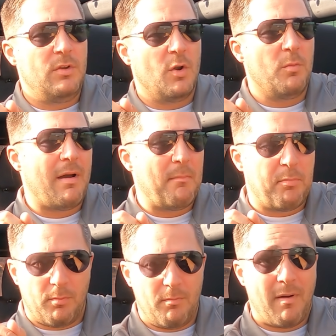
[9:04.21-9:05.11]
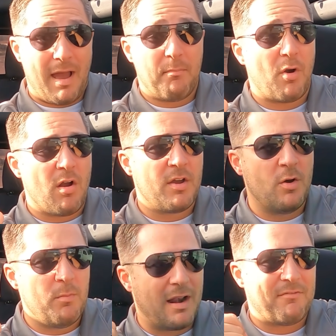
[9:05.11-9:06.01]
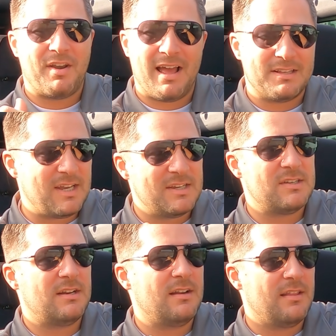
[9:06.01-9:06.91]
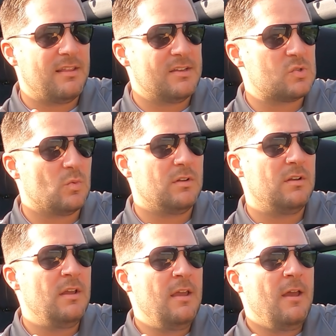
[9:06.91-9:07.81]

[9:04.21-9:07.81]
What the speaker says: you know, my Bronco, but I've not tested it in this one.